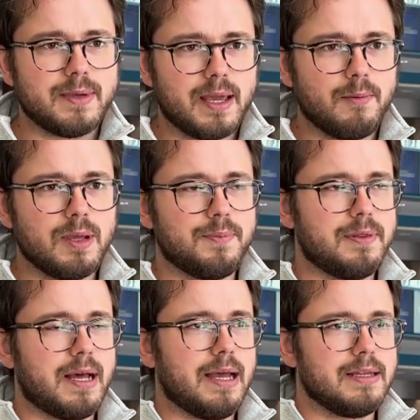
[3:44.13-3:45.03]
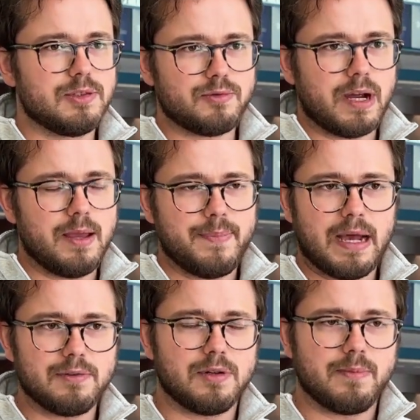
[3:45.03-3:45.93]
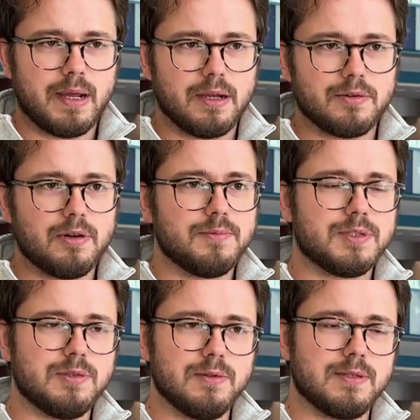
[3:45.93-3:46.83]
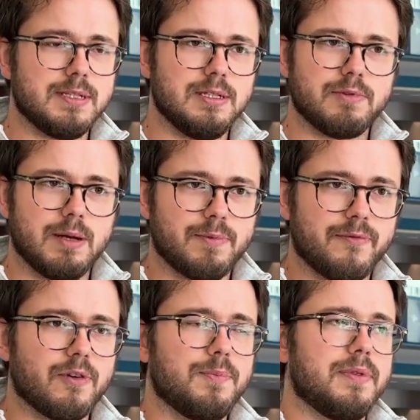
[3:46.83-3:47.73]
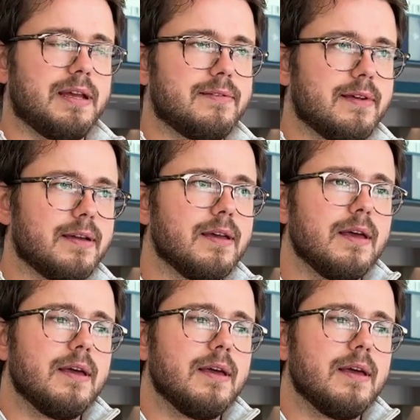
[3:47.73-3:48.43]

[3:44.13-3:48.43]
can we apply dry powdered microbes to the seed right before planting?